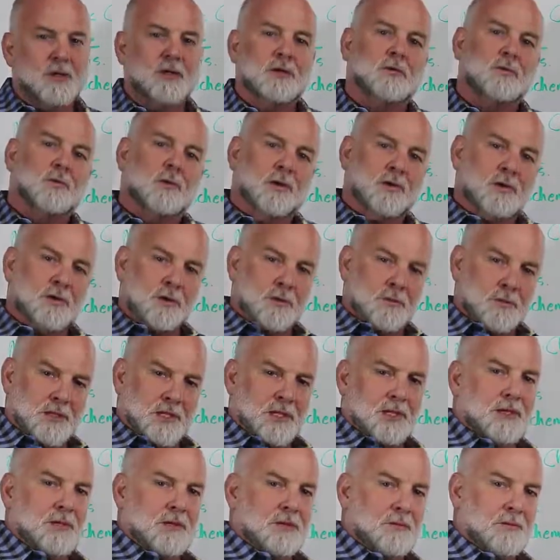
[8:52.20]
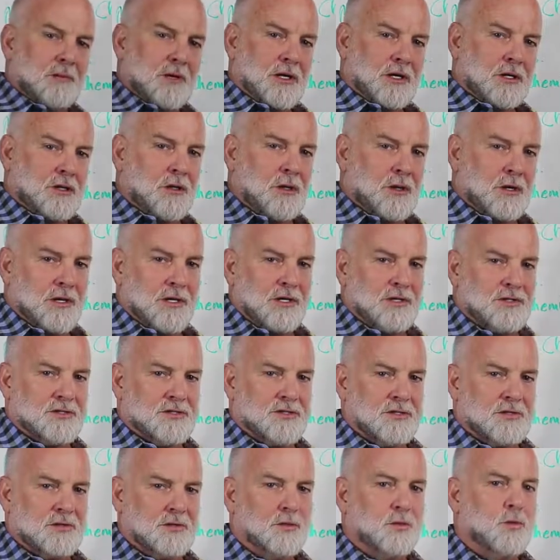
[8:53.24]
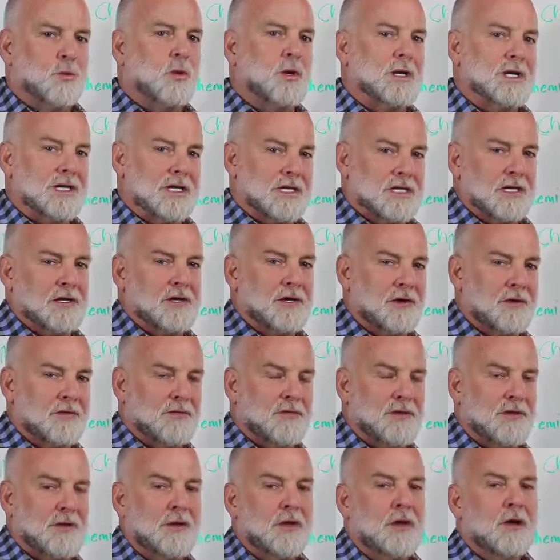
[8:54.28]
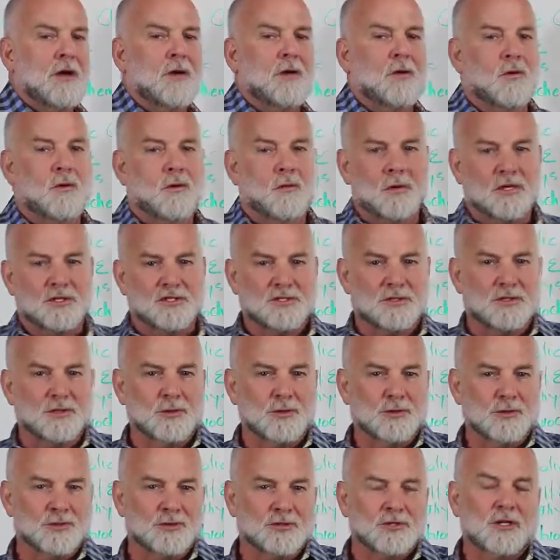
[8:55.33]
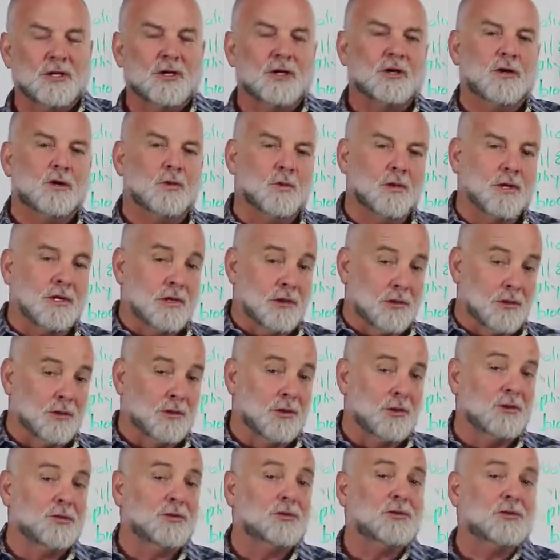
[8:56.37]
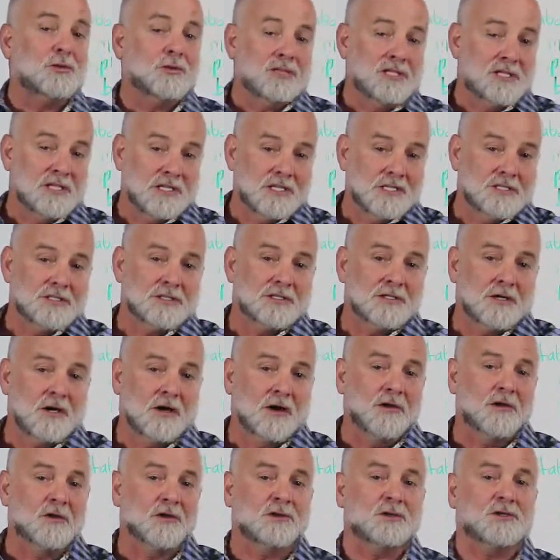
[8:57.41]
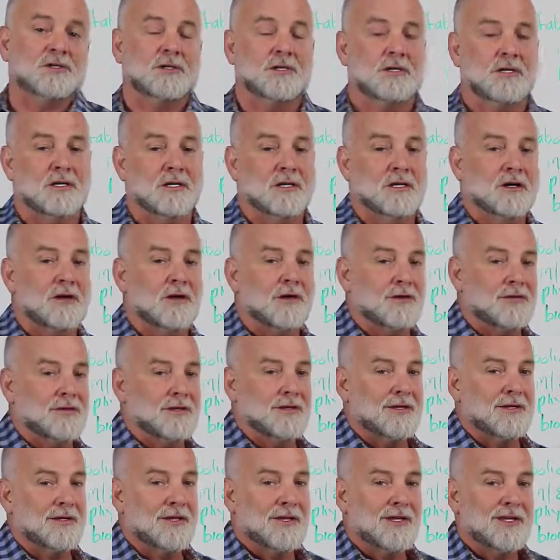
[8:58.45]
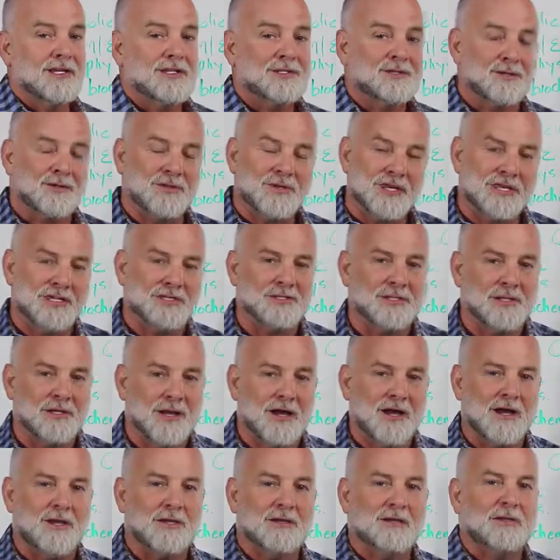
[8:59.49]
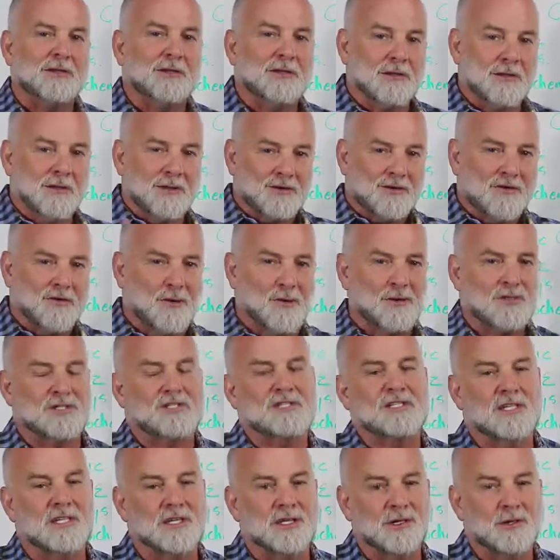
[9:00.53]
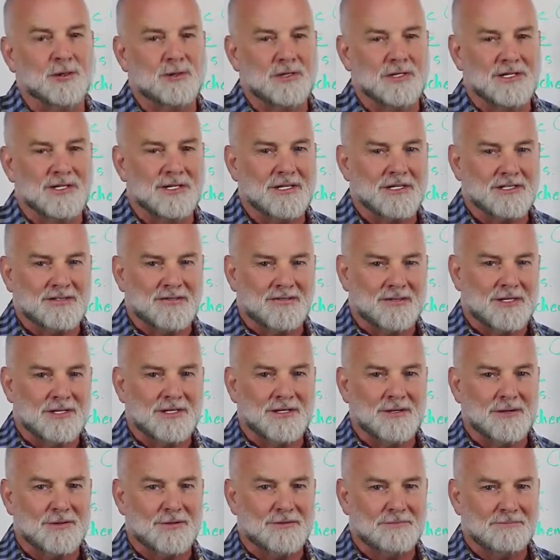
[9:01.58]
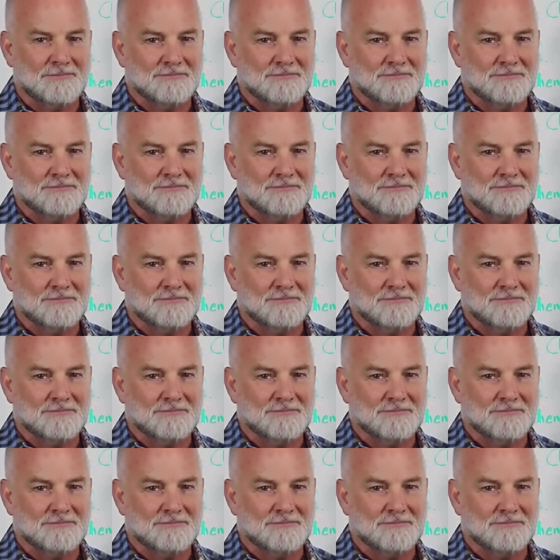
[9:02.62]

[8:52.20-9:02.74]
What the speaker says: whether it be my clients who want to get healthy or my students who want to learn to teach others to get healthy. So thanks a lot. Look forward to seeing you in the next video.